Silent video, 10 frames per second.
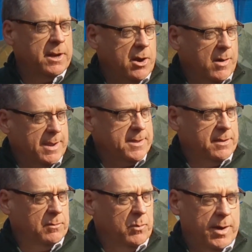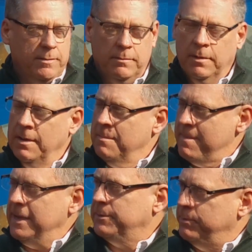You know, I think what
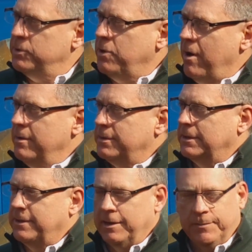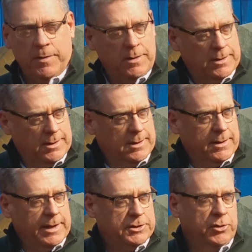makes Busch Gardens successful
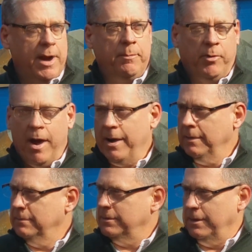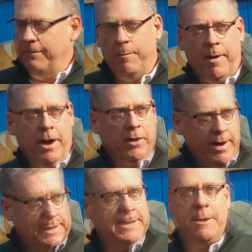is great product delivered by a
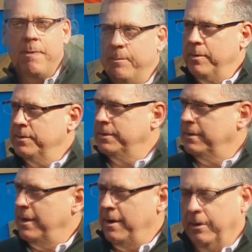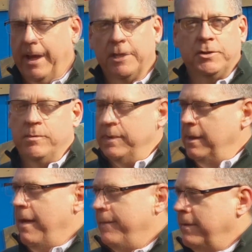great team member, and our guests
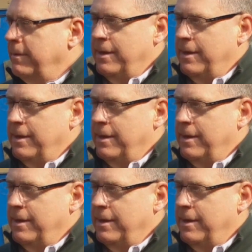really love it.